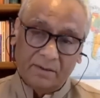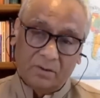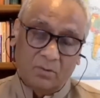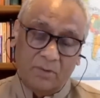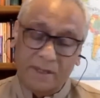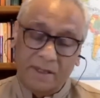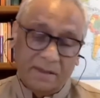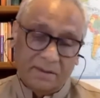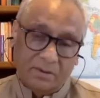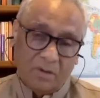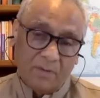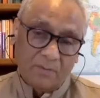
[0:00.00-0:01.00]
So we just
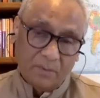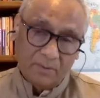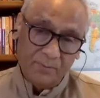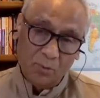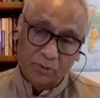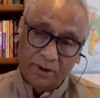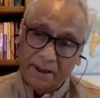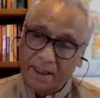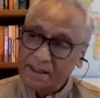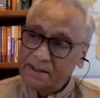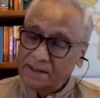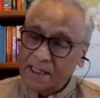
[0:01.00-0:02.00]
stop our music
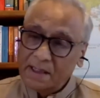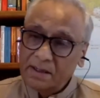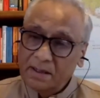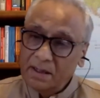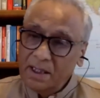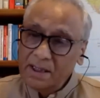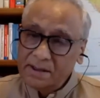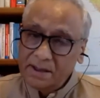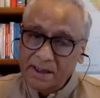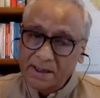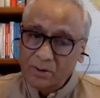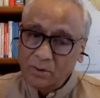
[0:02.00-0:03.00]
and start
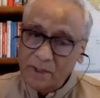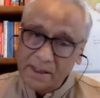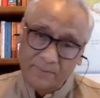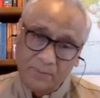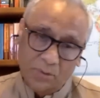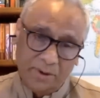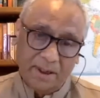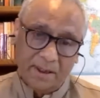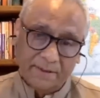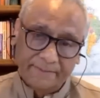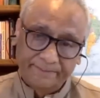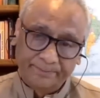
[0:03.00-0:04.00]
listening to his music
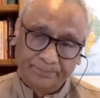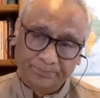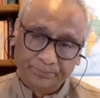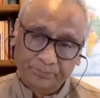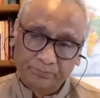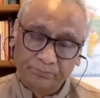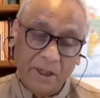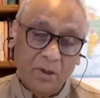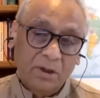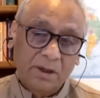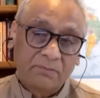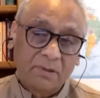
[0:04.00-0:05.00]

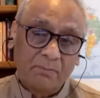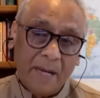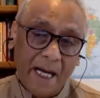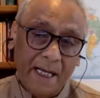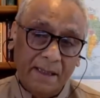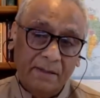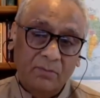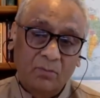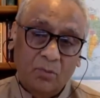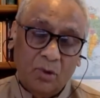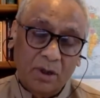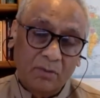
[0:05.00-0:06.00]
because our mind
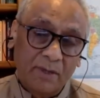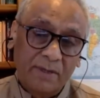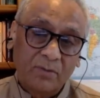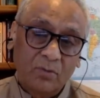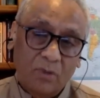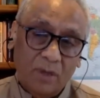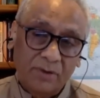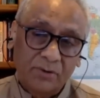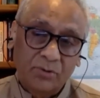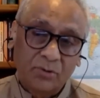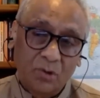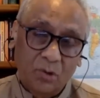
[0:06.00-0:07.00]
always wants
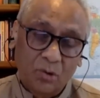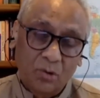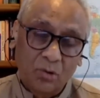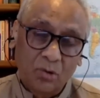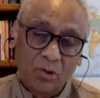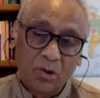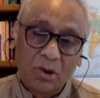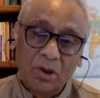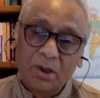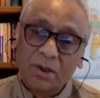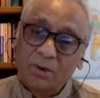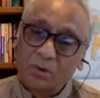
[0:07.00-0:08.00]
to go
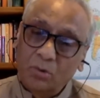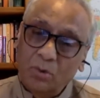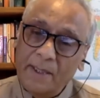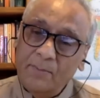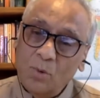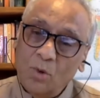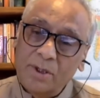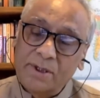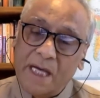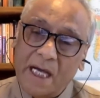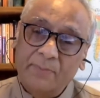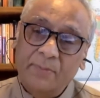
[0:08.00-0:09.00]
to a more
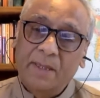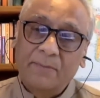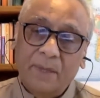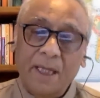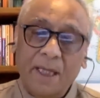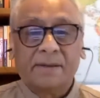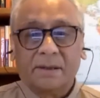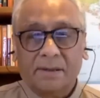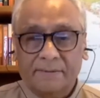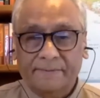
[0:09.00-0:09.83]
charming place.